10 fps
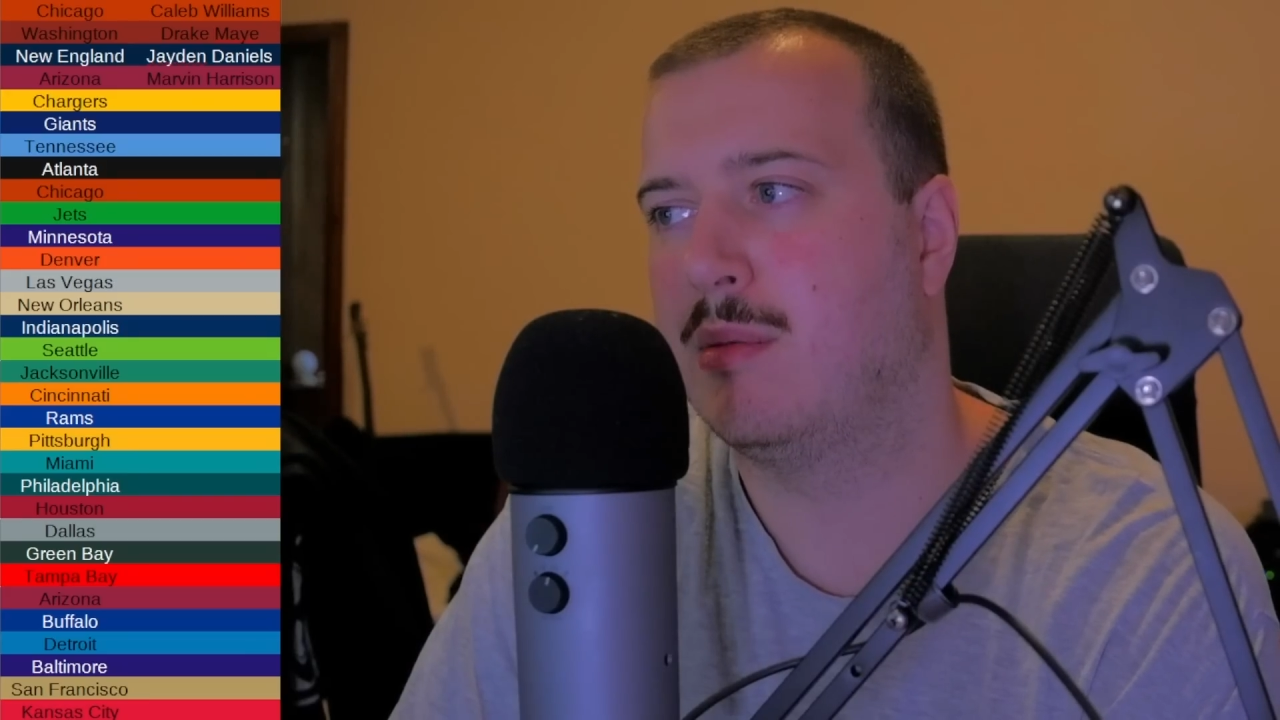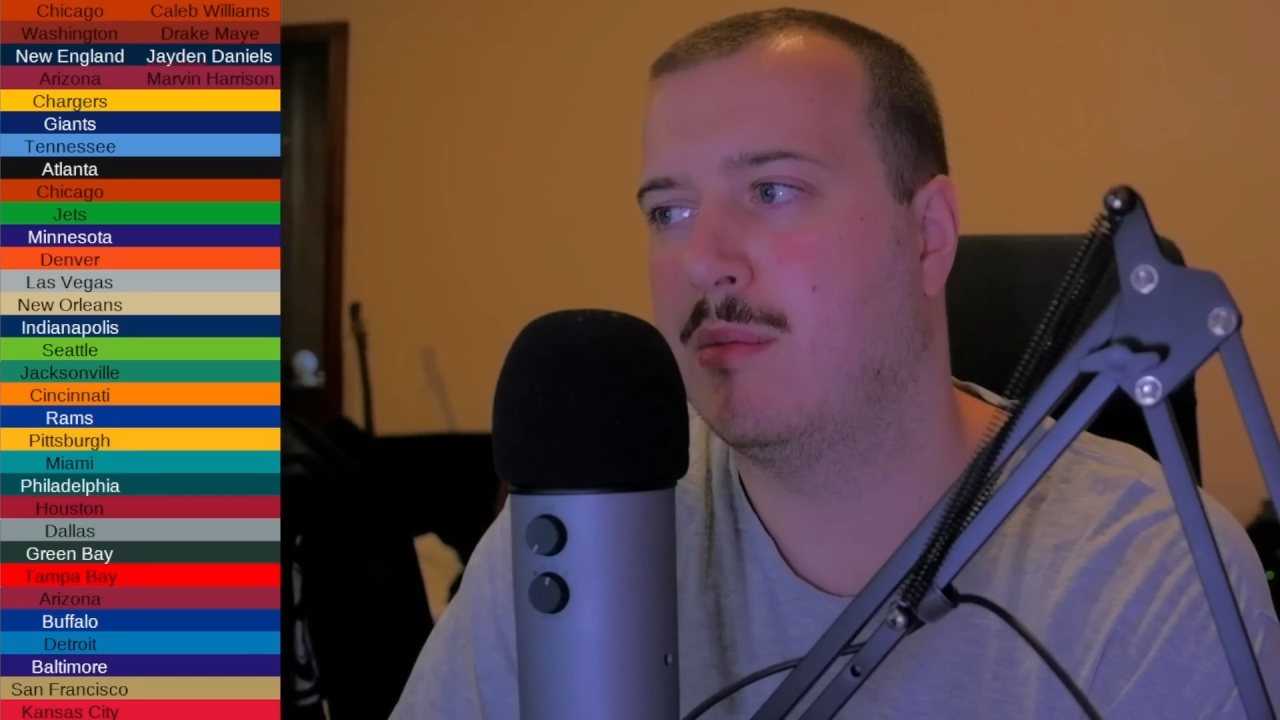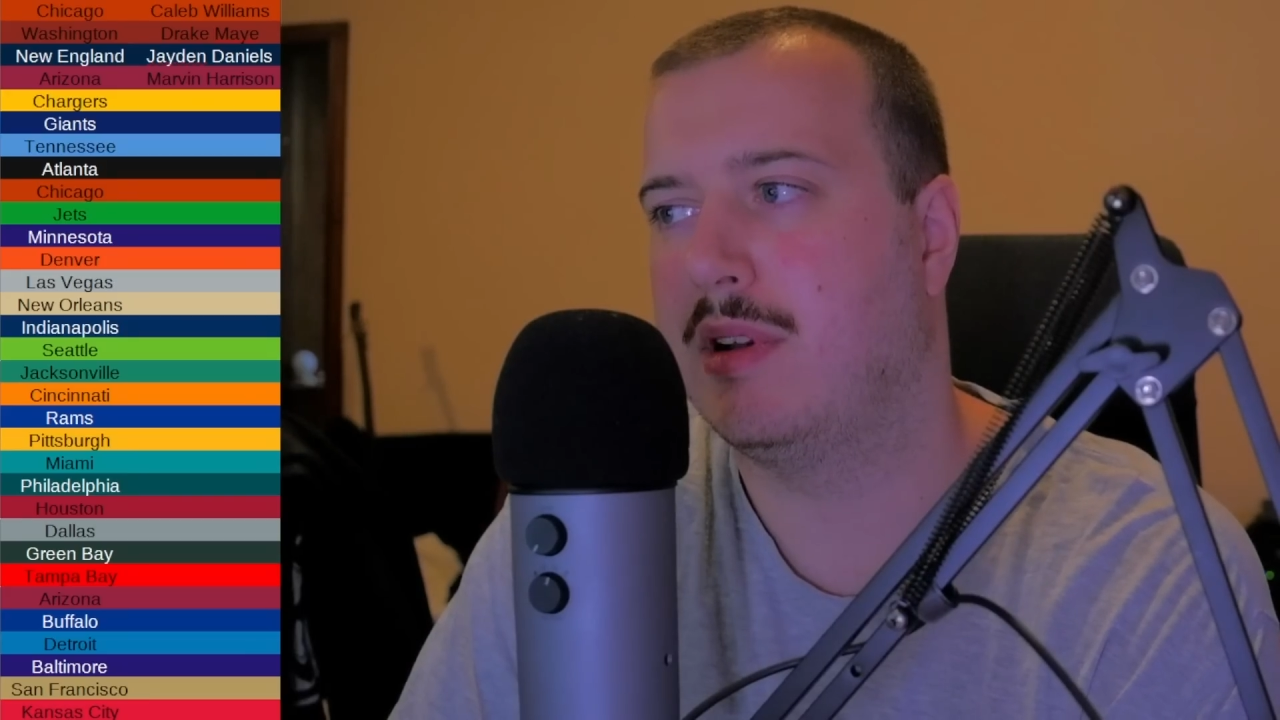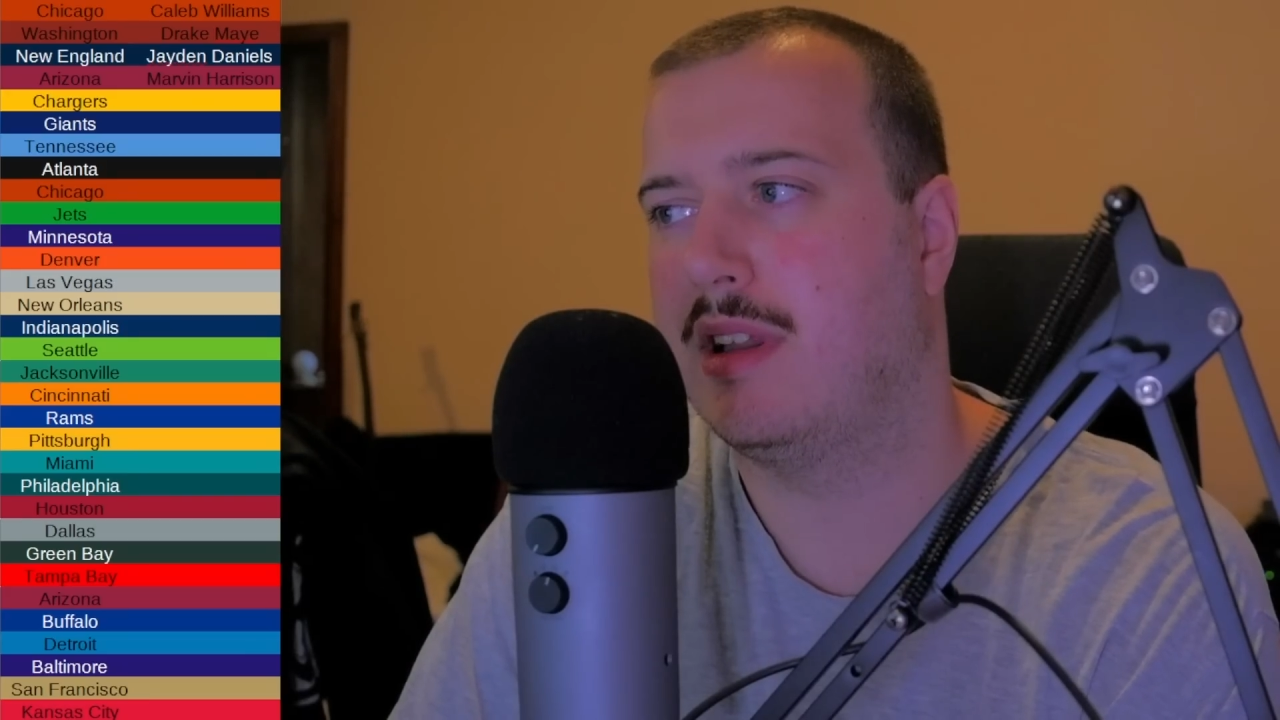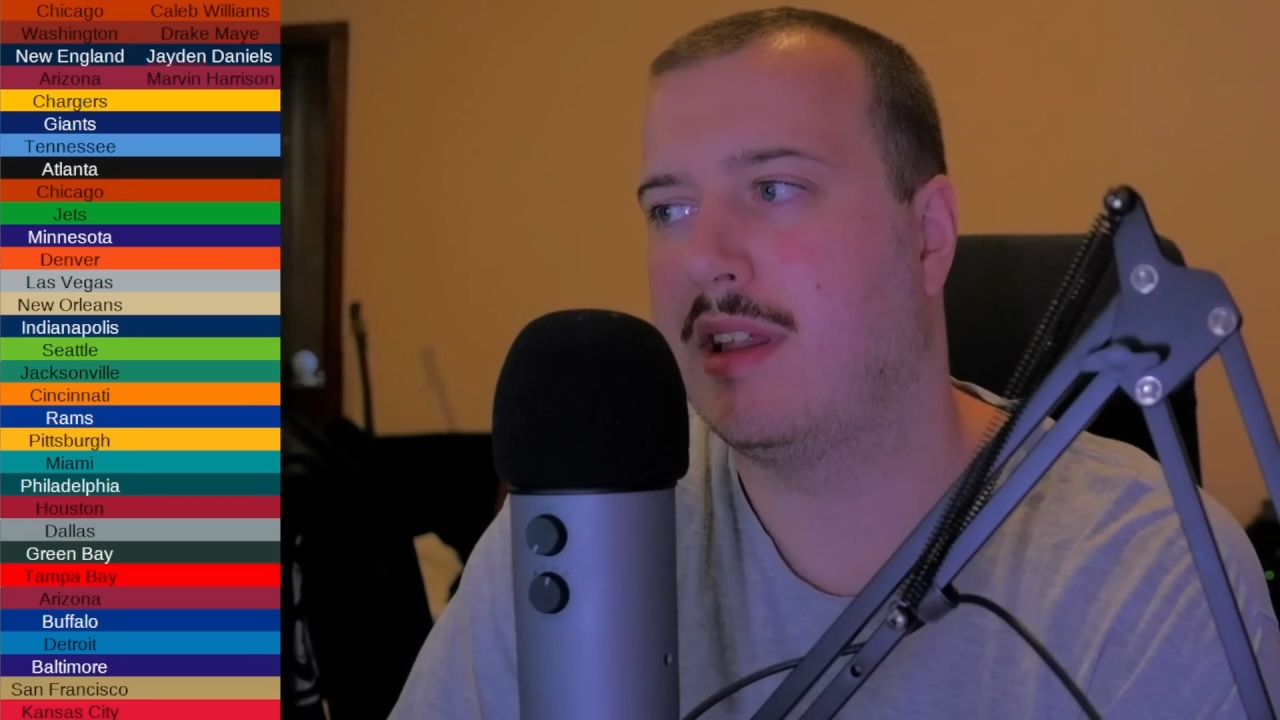
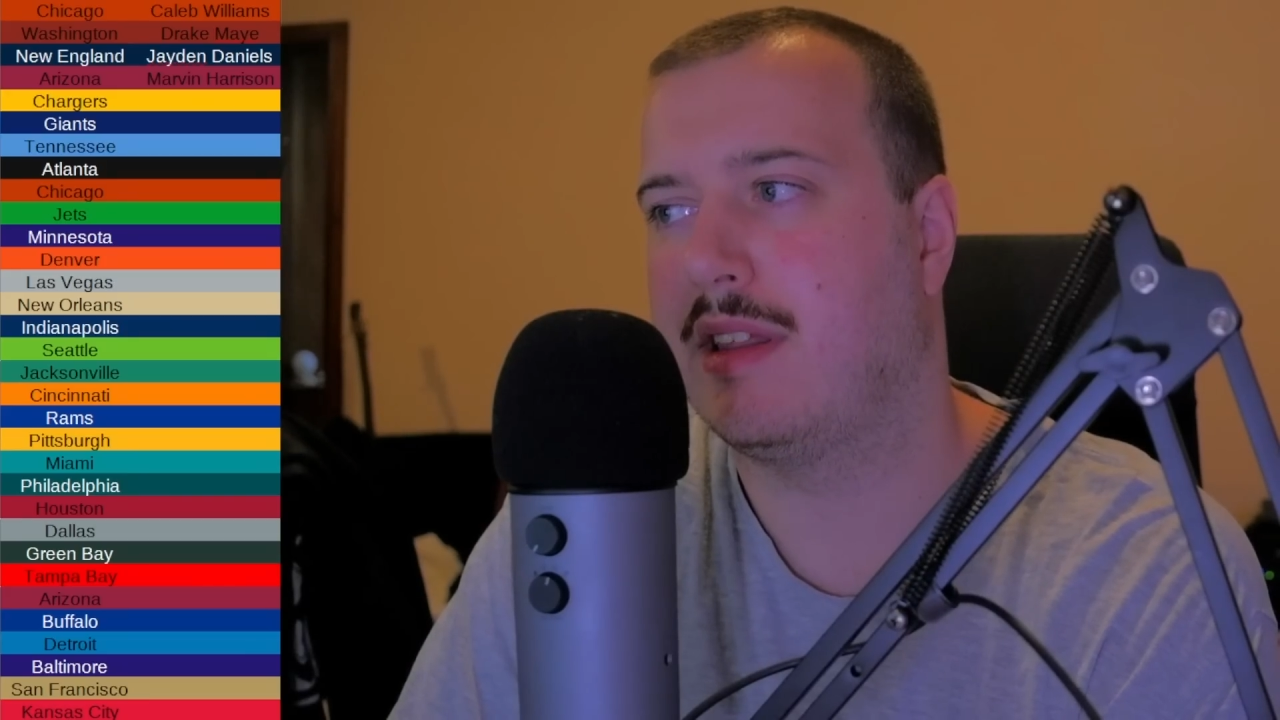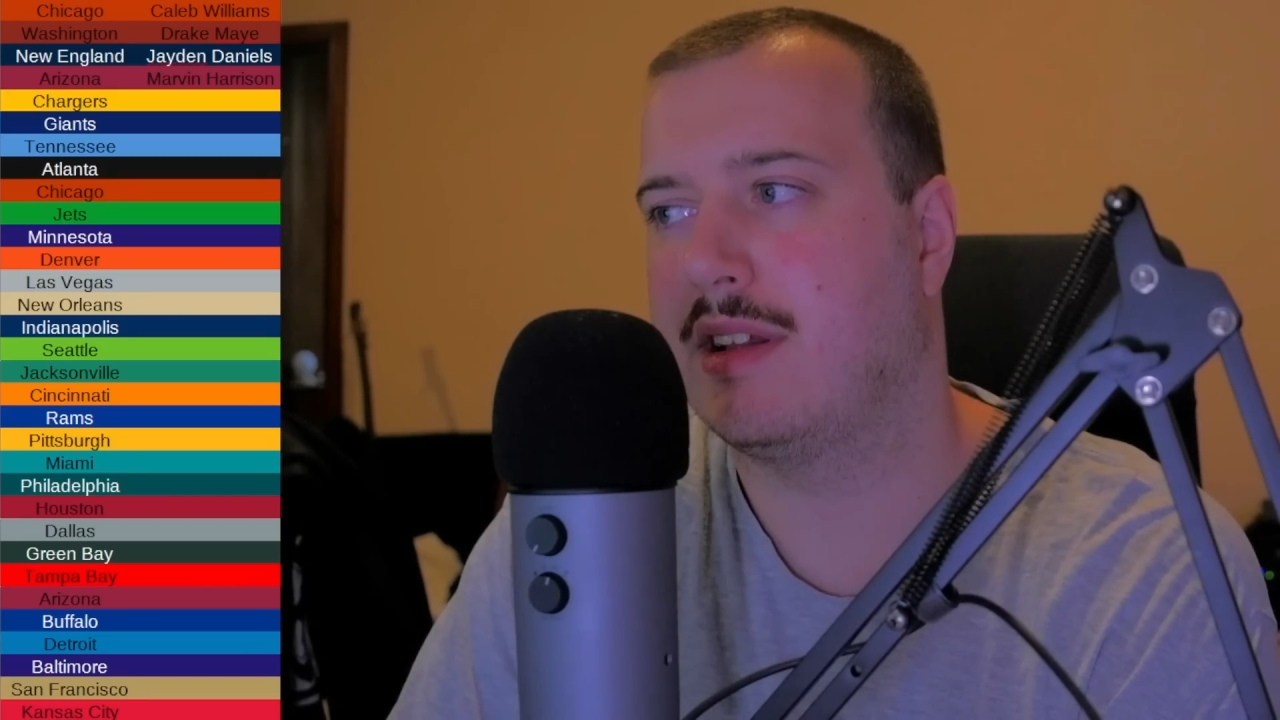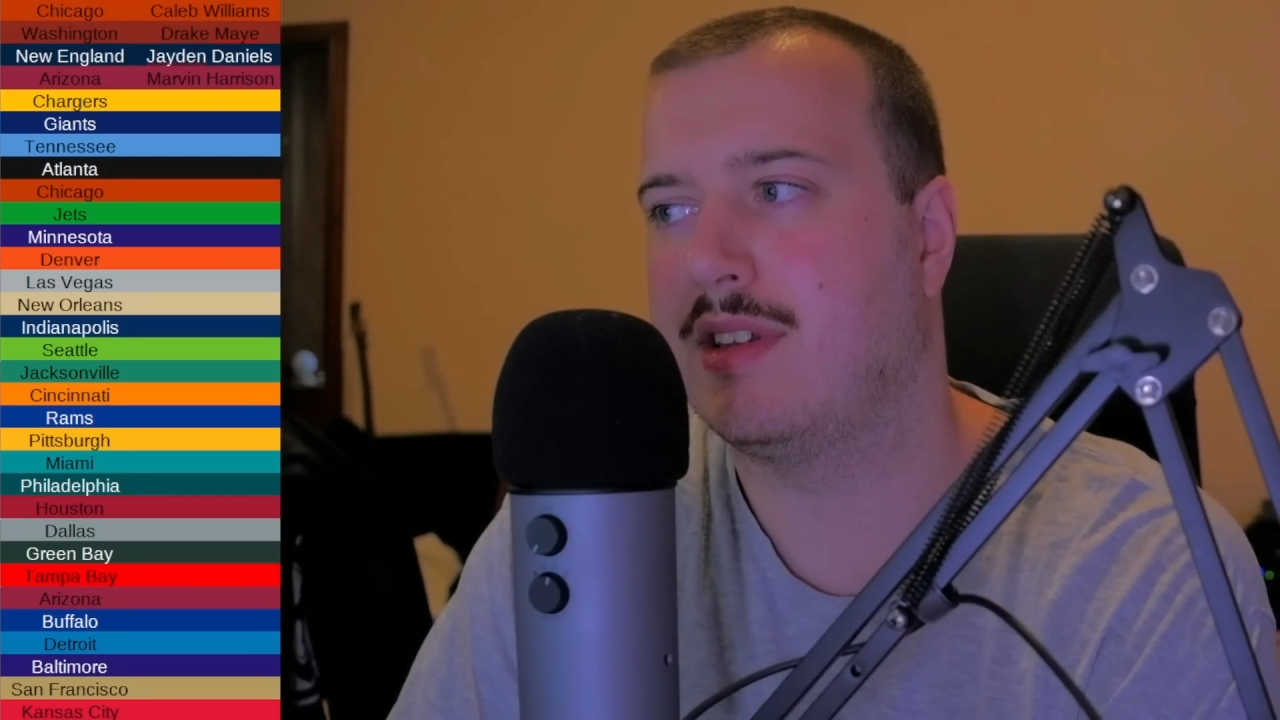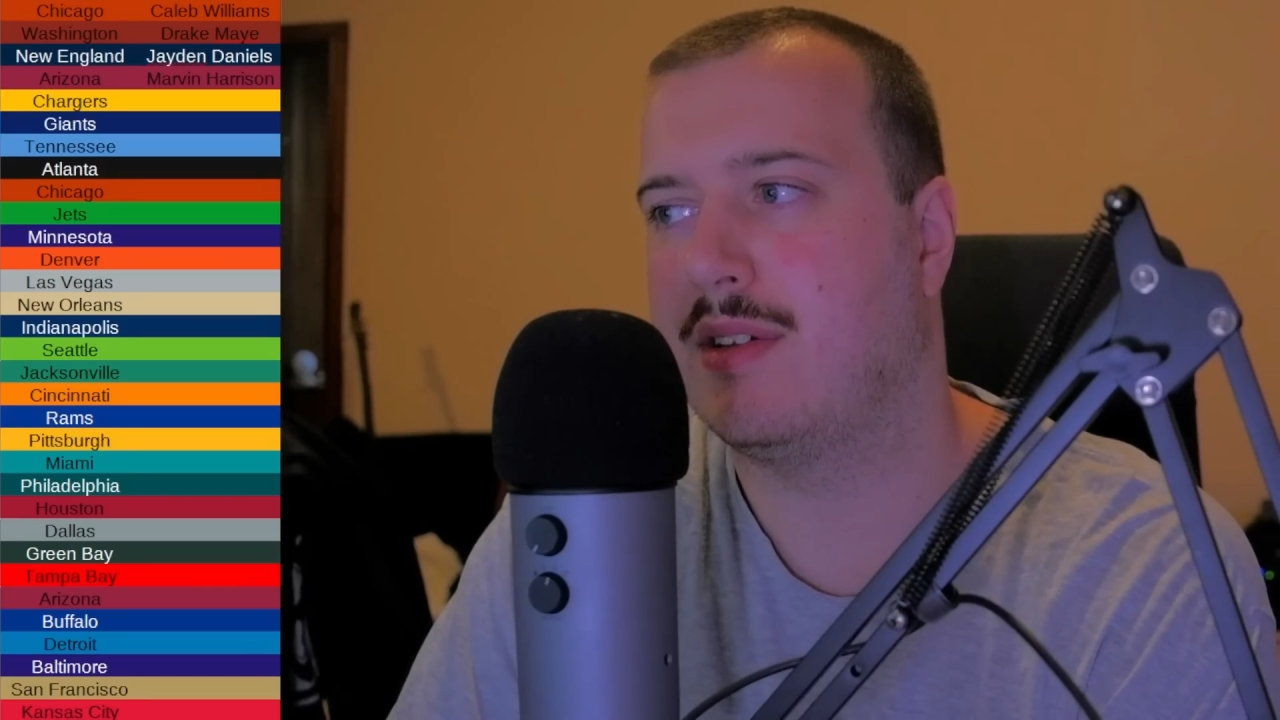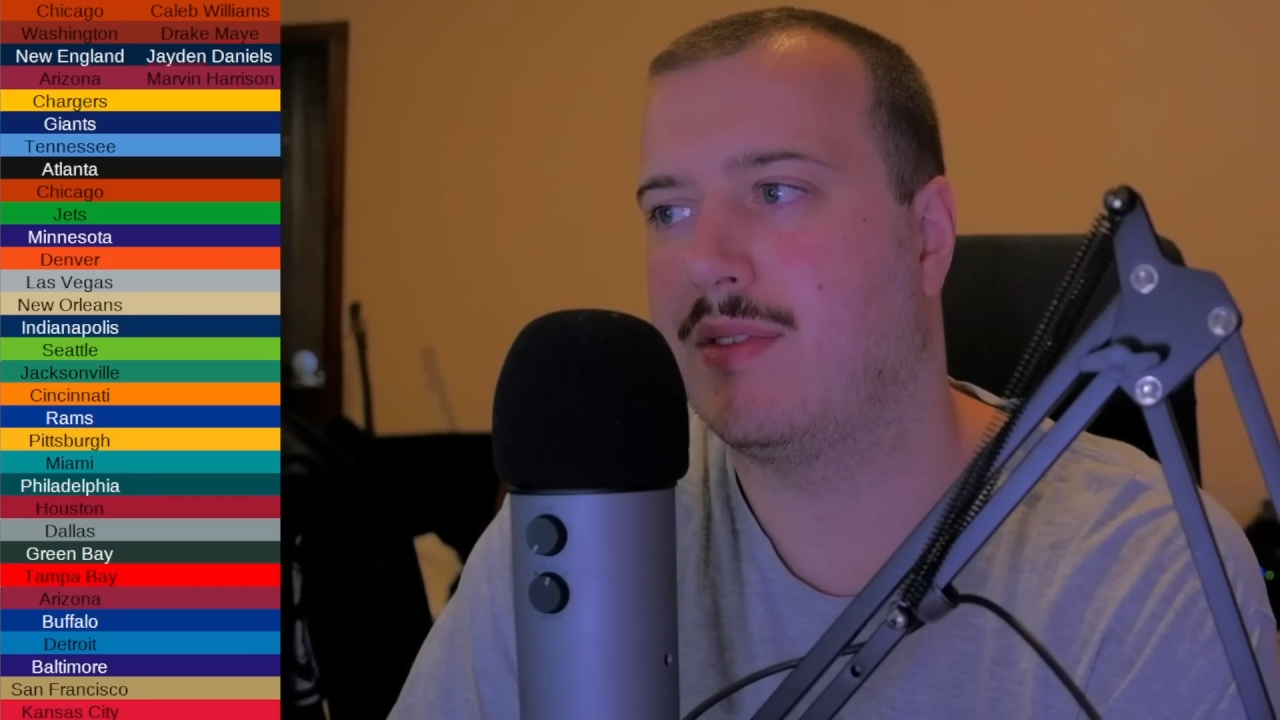But I think
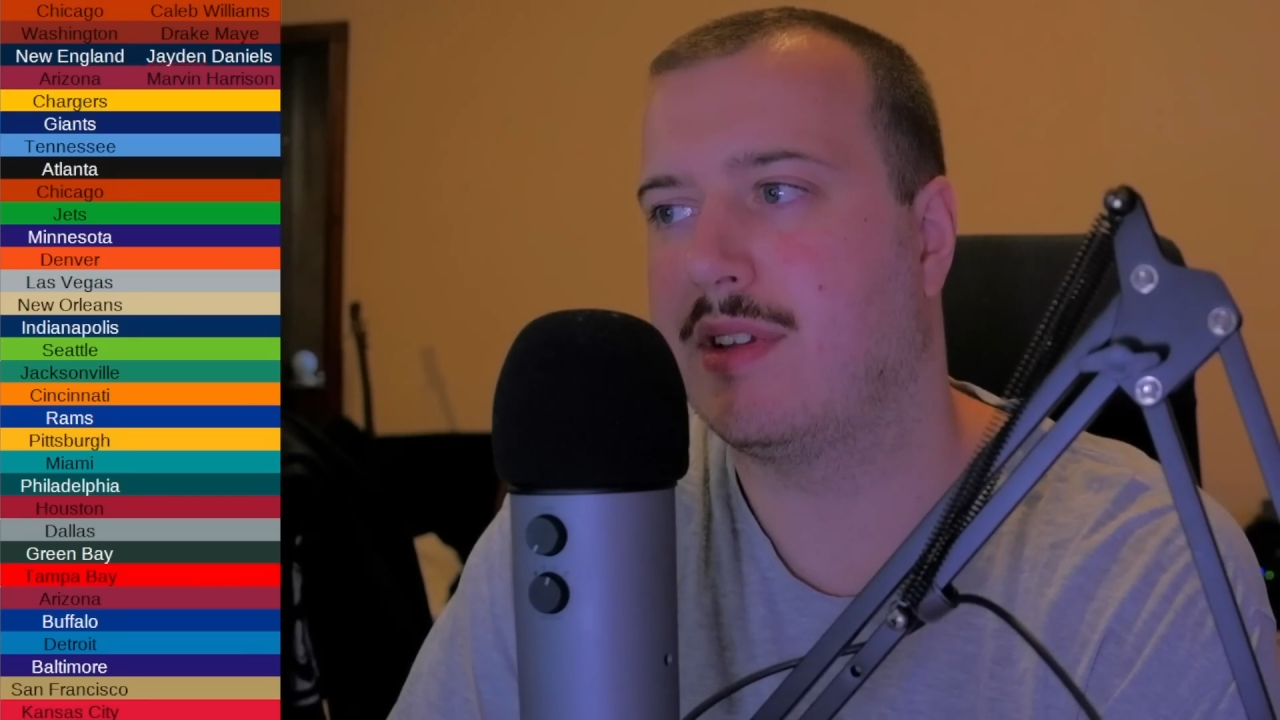it's definitely